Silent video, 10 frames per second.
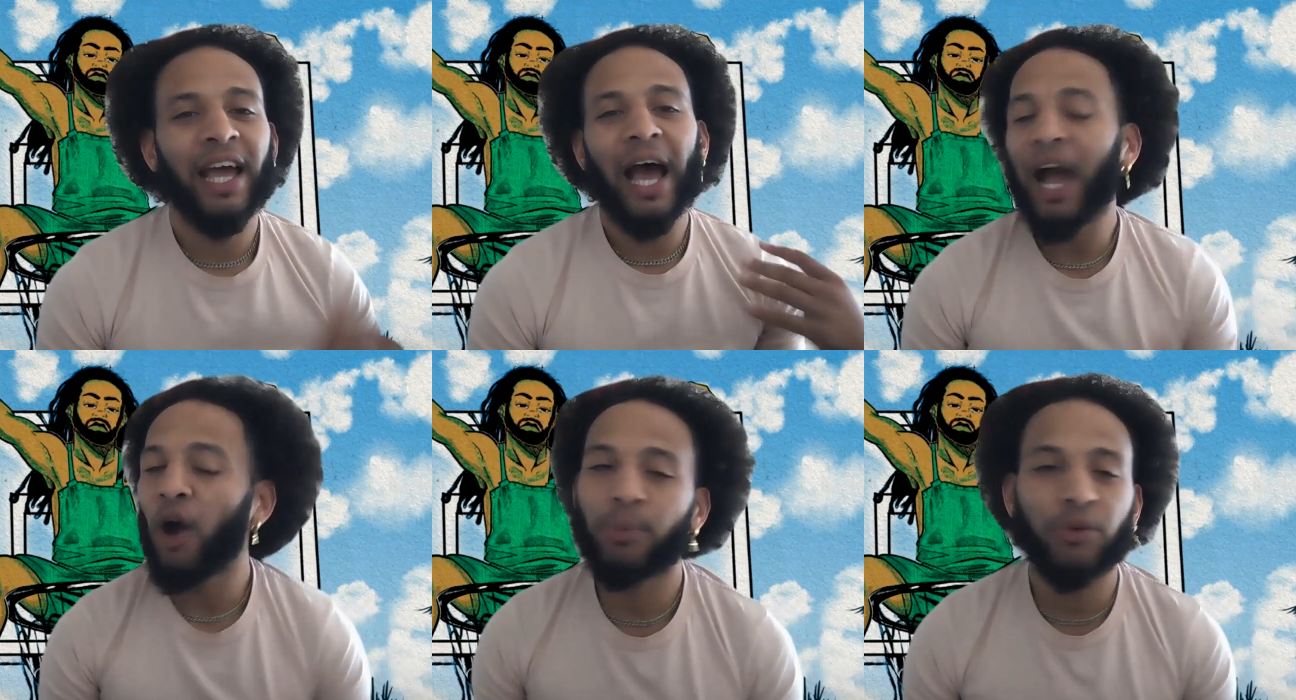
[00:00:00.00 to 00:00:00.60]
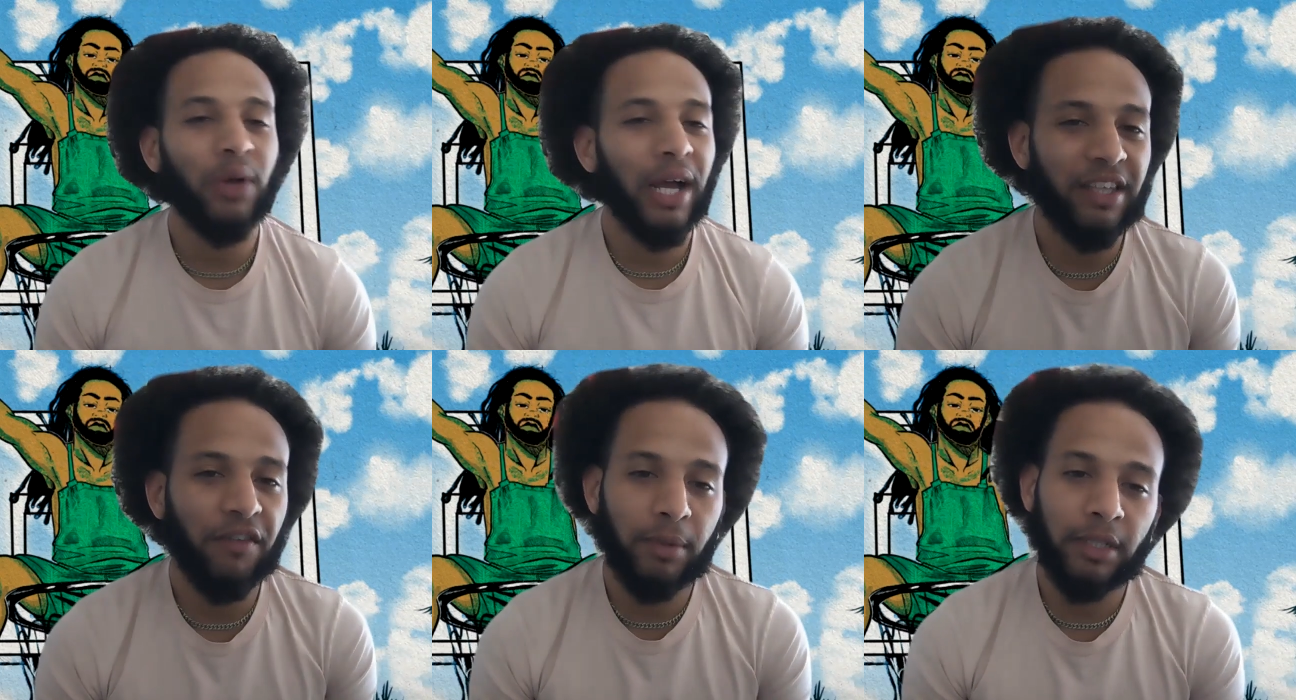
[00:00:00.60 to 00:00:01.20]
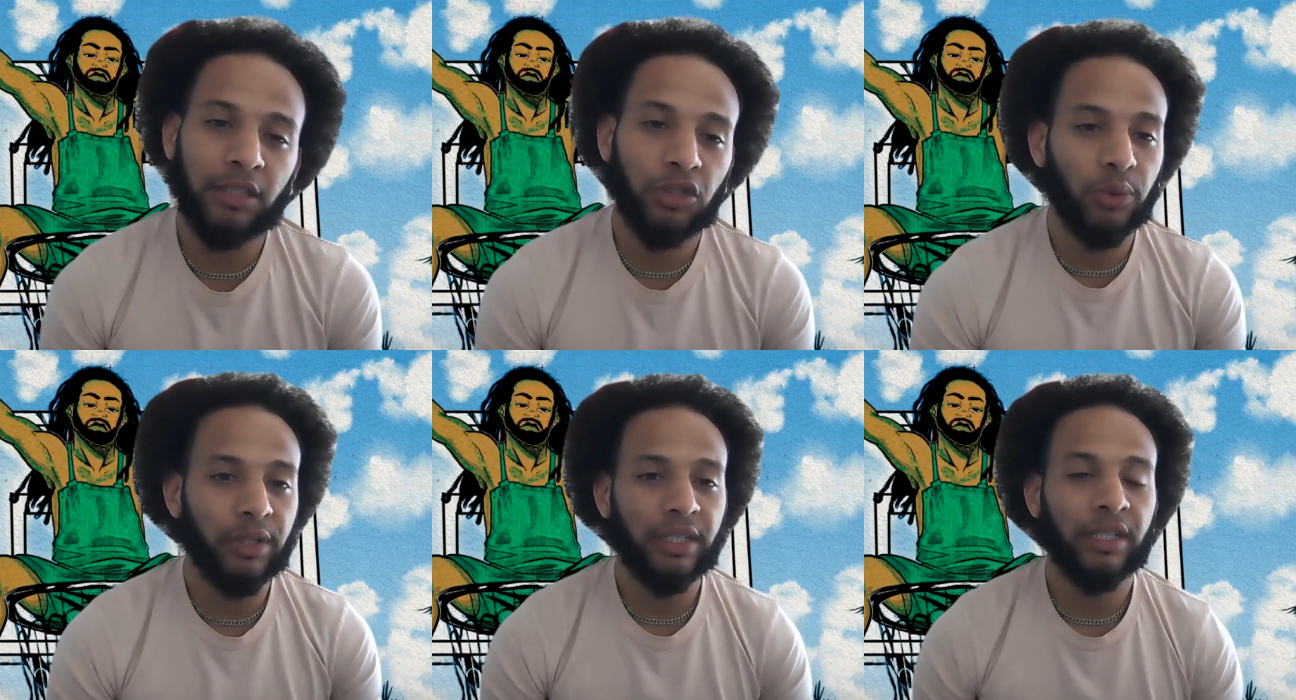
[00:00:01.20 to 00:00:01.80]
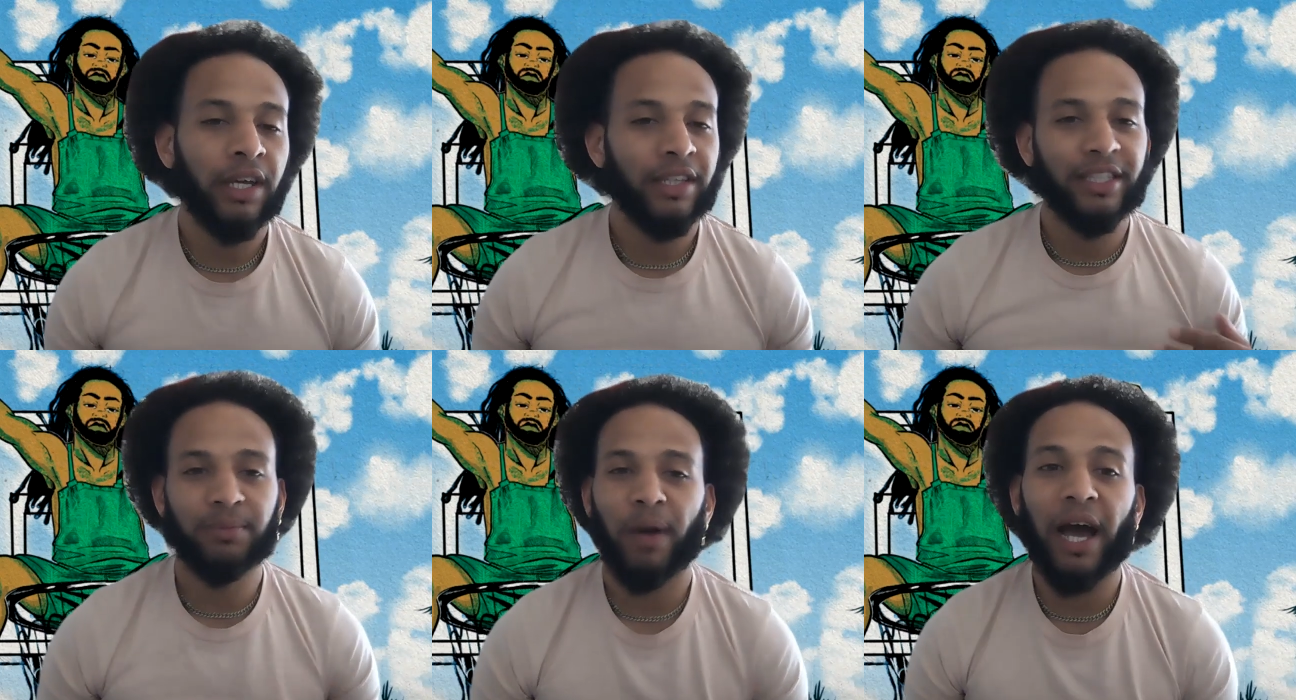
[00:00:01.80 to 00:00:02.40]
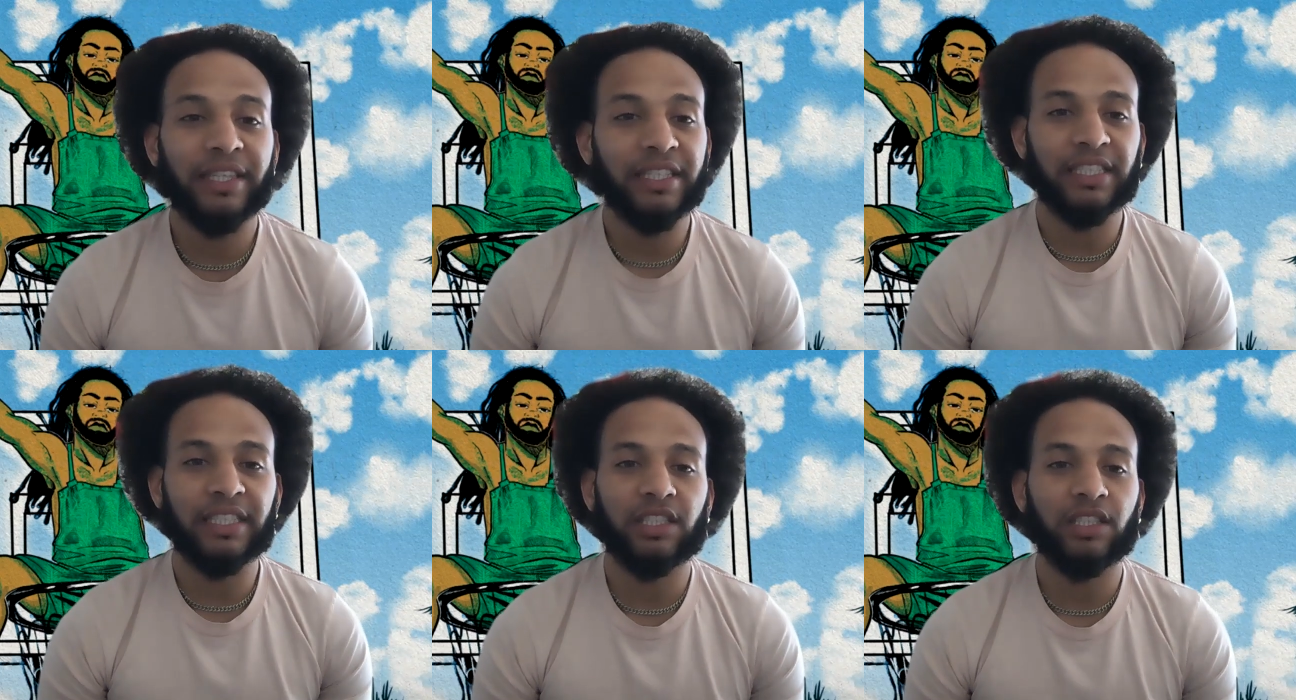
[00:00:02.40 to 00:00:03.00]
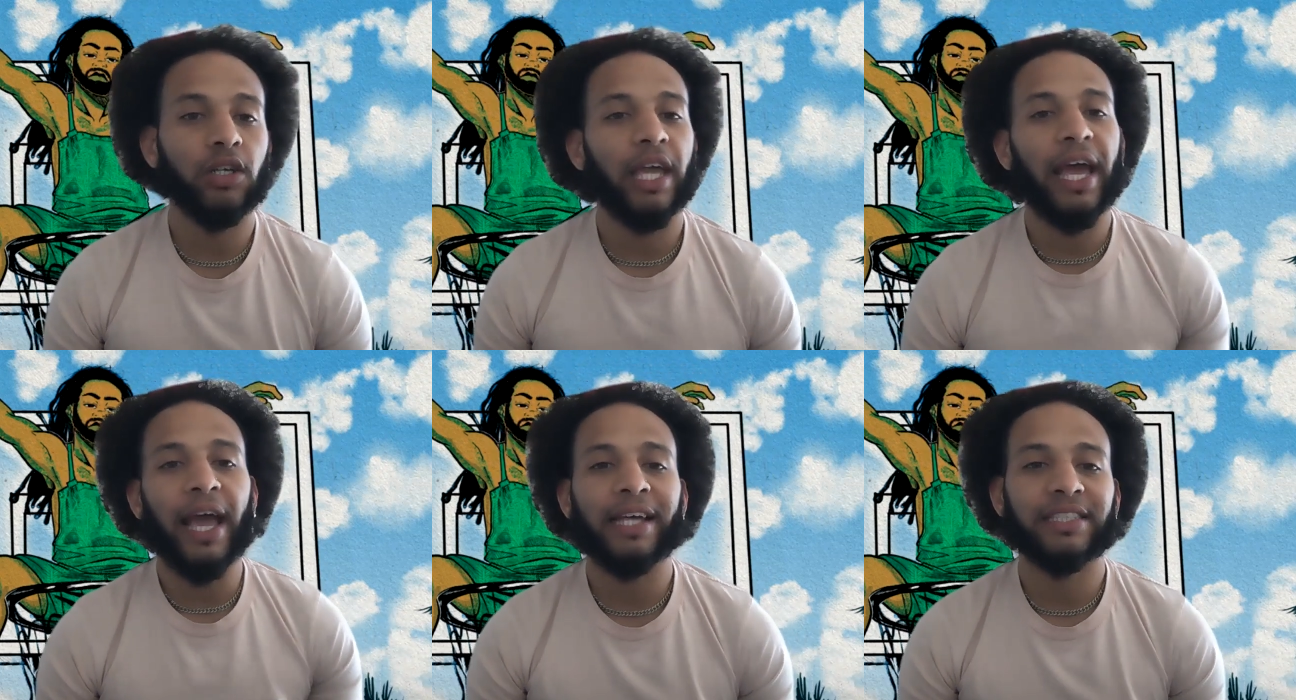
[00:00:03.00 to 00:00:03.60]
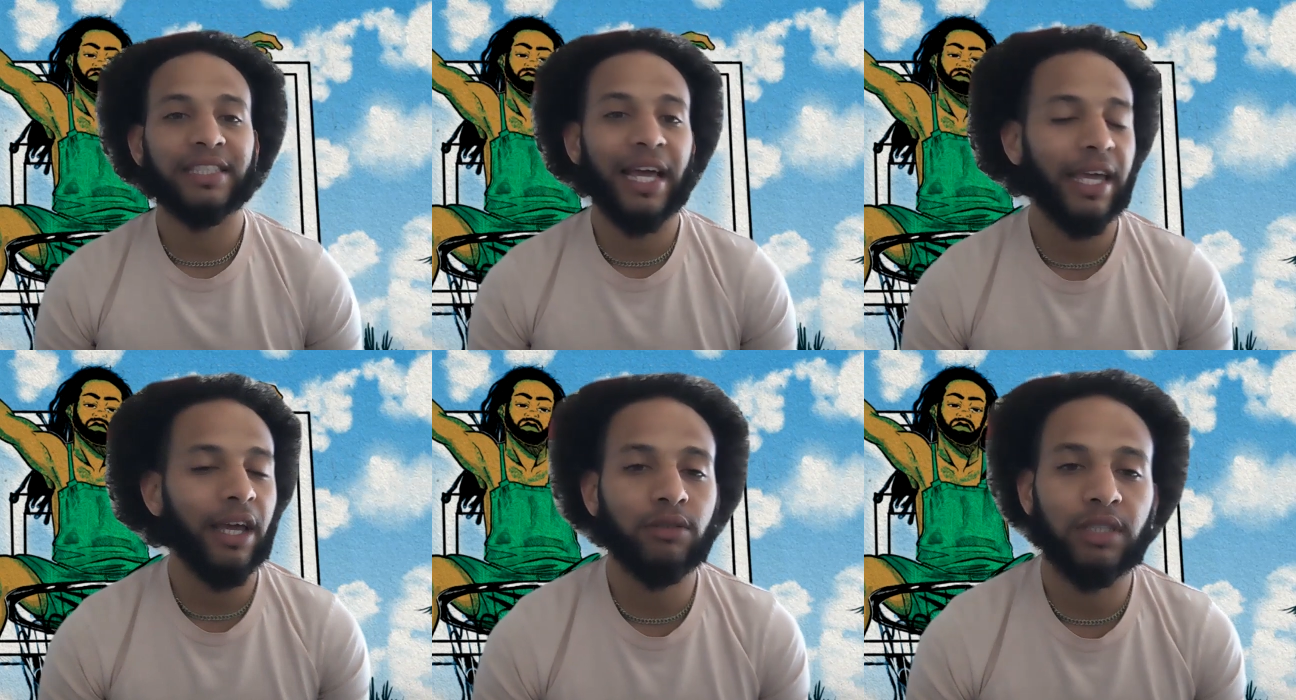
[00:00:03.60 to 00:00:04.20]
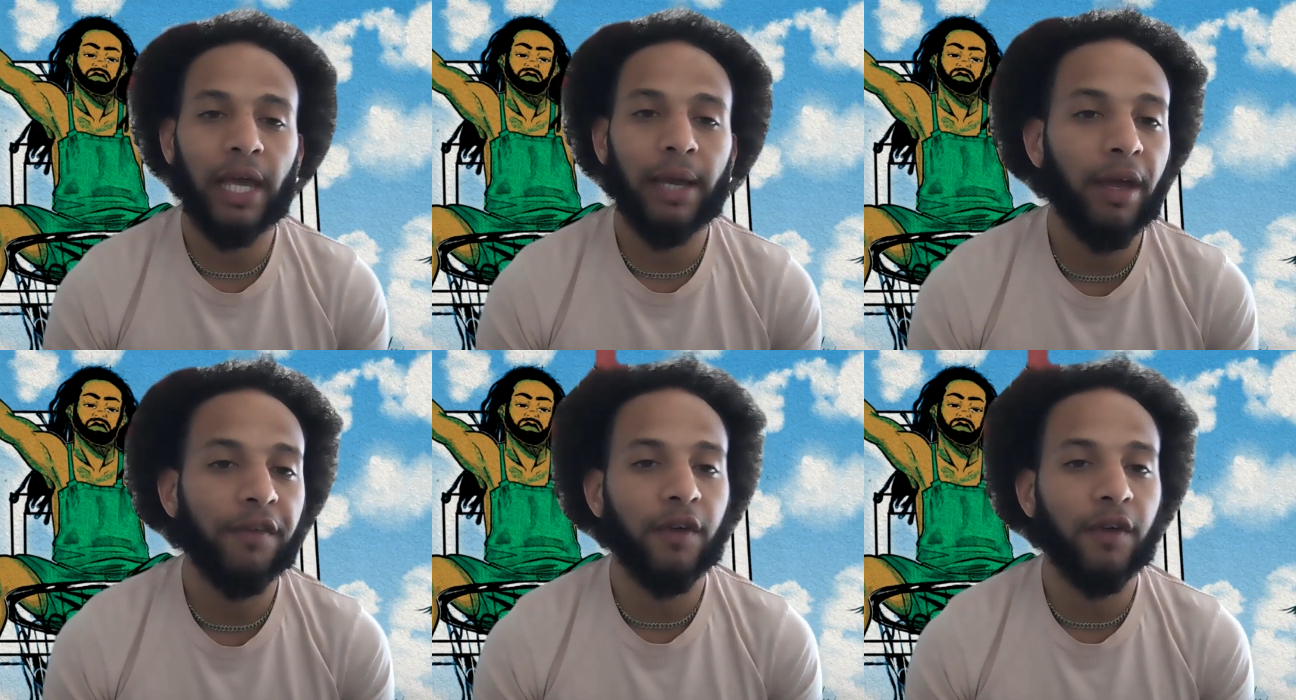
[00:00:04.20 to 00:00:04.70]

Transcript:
Speaker 1: I hope you guys have been enjoying this behind the scenes look at hashtag LTAB